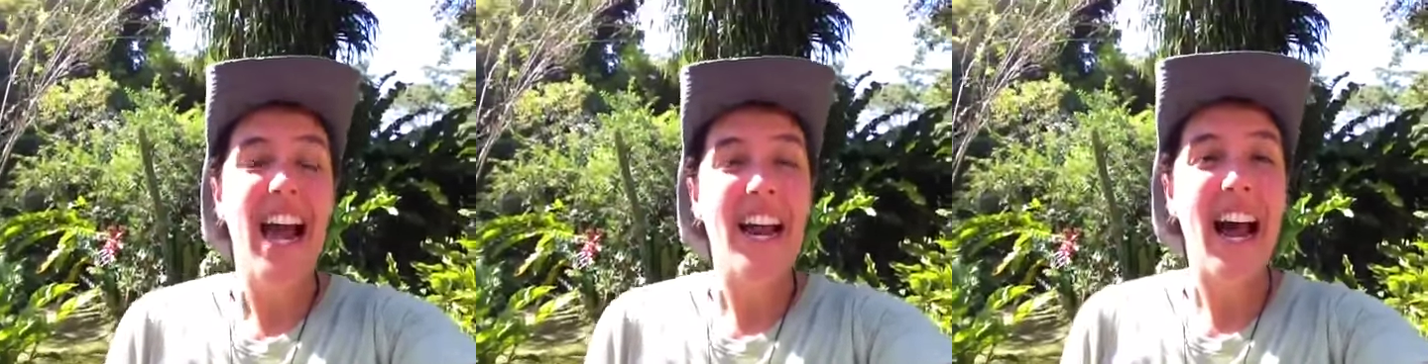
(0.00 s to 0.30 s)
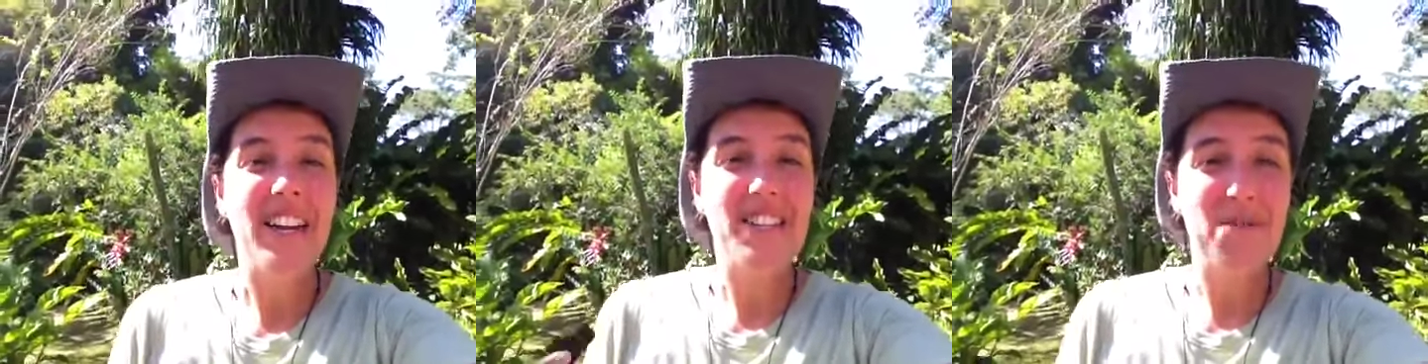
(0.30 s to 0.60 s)
And
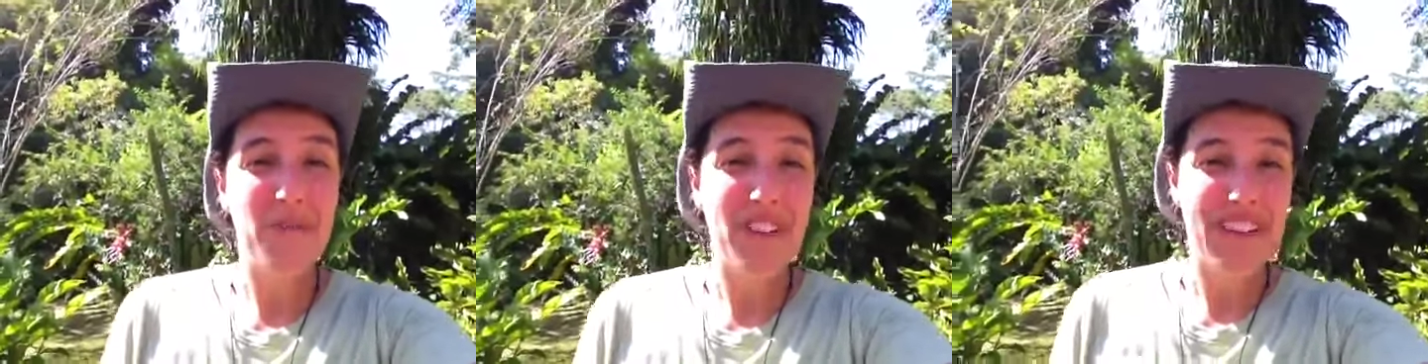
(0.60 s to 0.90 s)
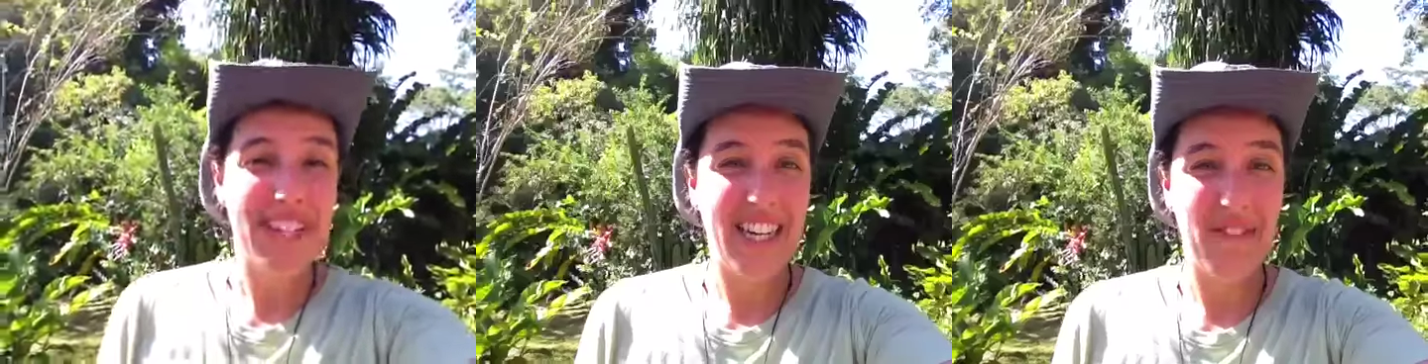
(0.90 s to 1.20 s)
I just
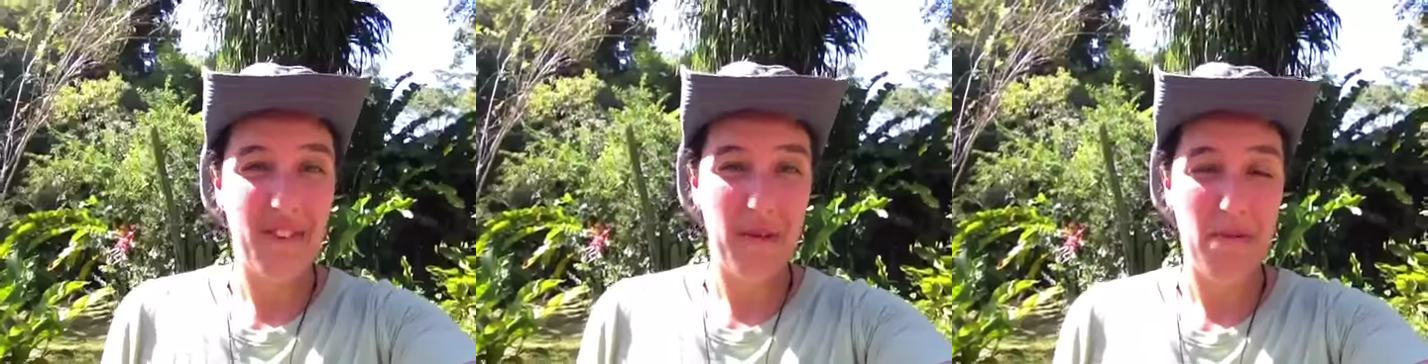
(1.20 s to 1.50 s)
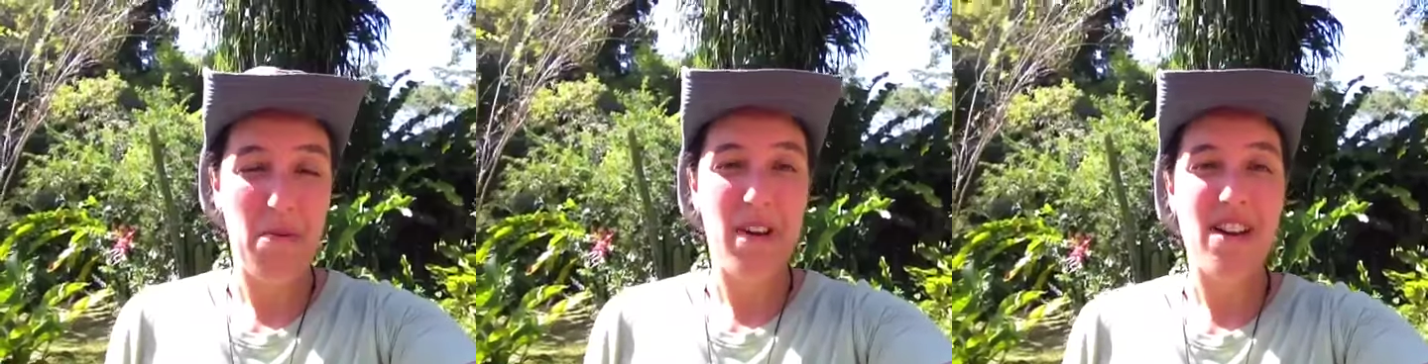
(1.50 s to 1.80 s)
wanted to give you a
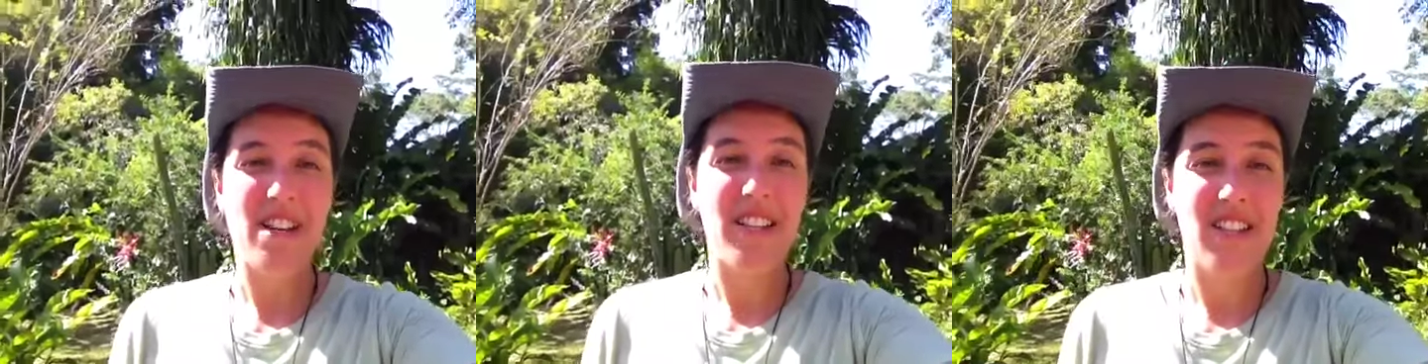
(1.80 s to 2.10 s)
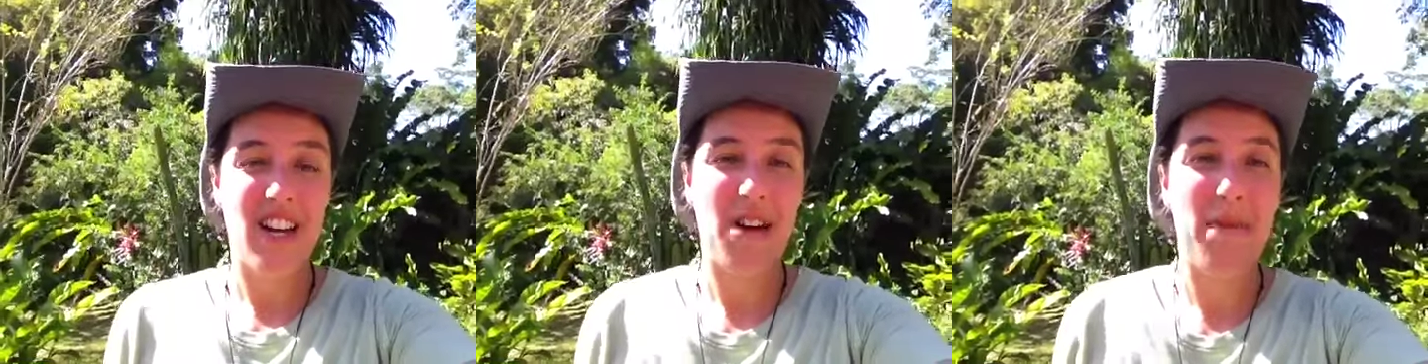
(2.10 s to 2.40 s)
moment to
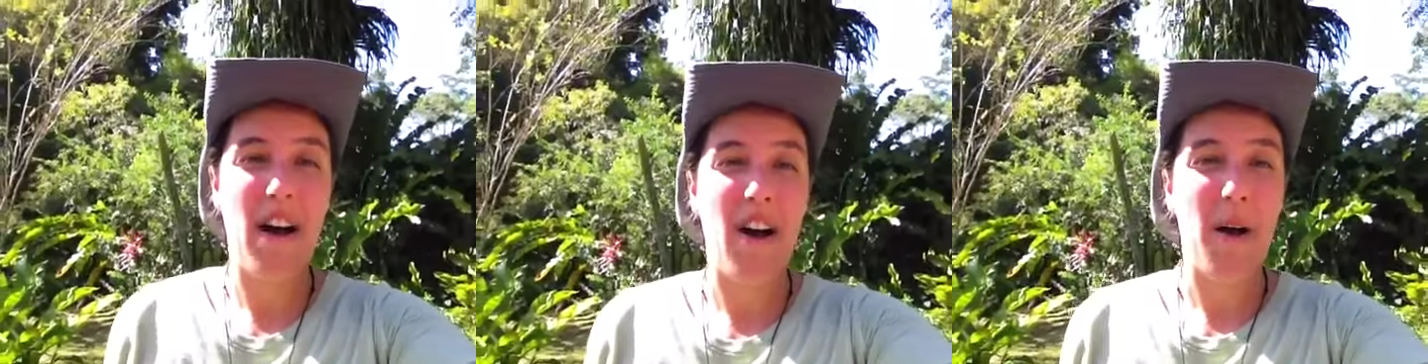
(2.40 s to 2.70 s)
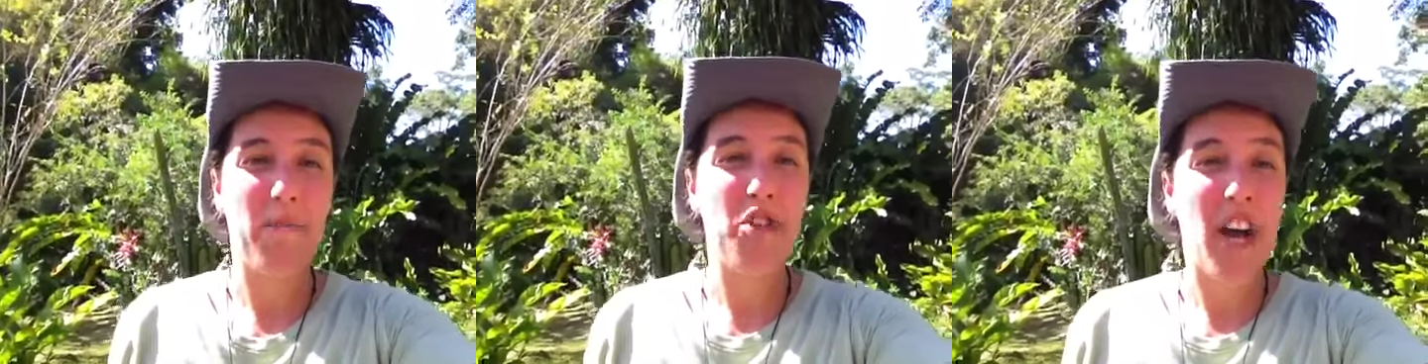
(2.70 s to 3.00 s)
talk about
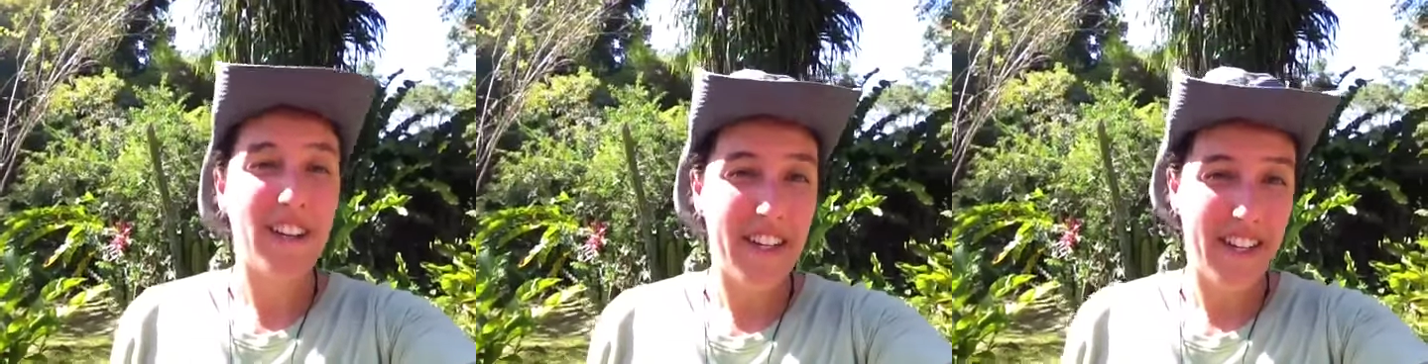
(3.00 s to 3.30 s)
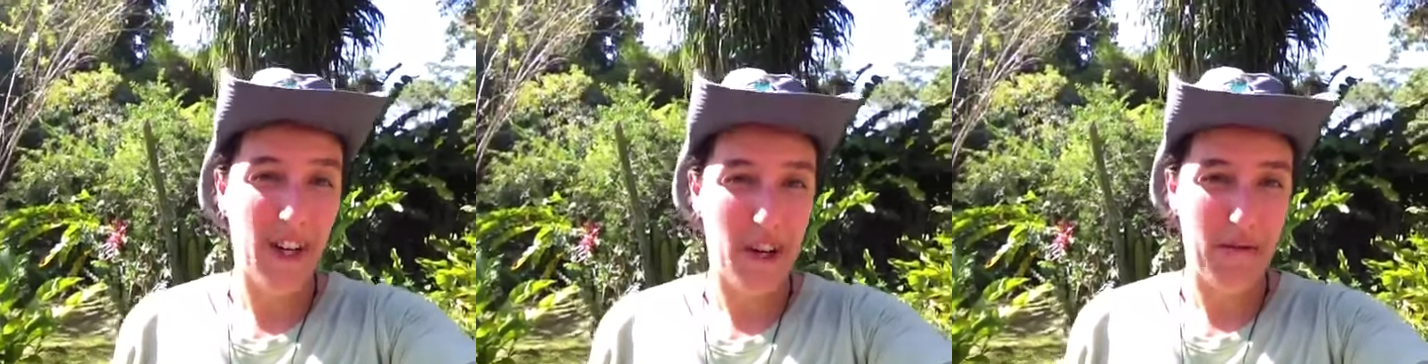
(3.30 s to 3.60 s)
um, chocolate
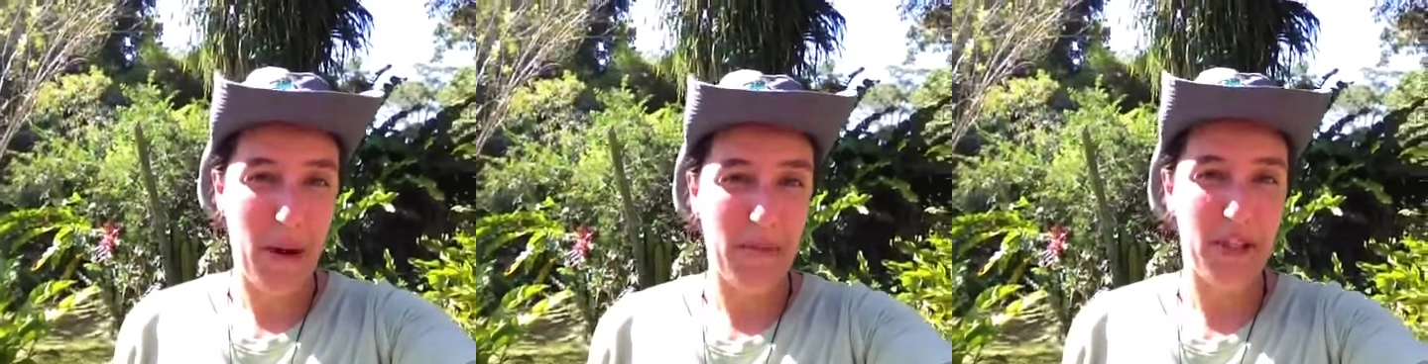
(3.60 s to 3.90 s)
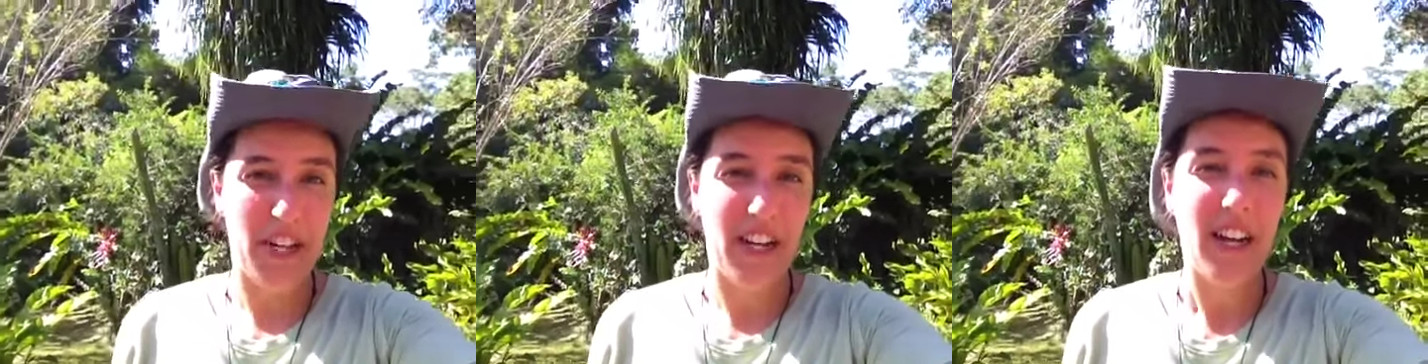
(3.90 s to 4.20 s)
and the art of
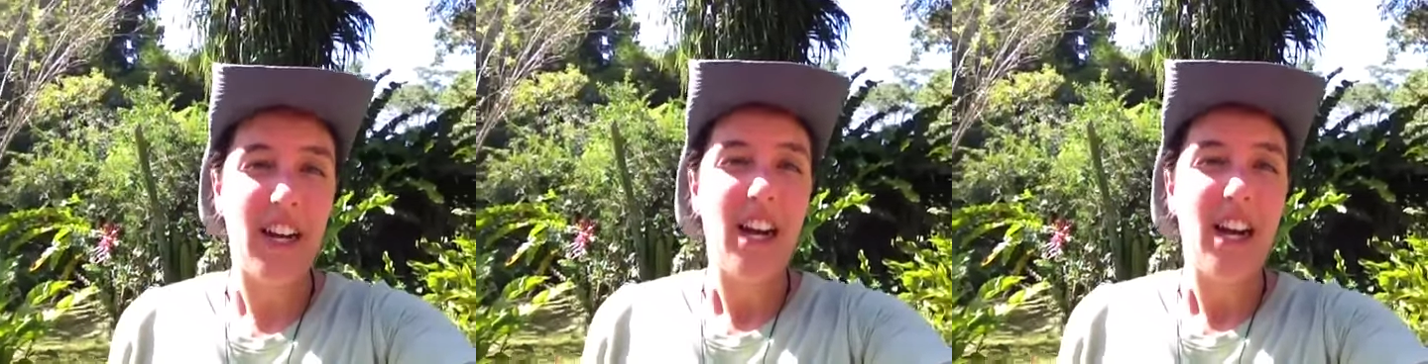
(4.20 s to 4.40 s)
publishing.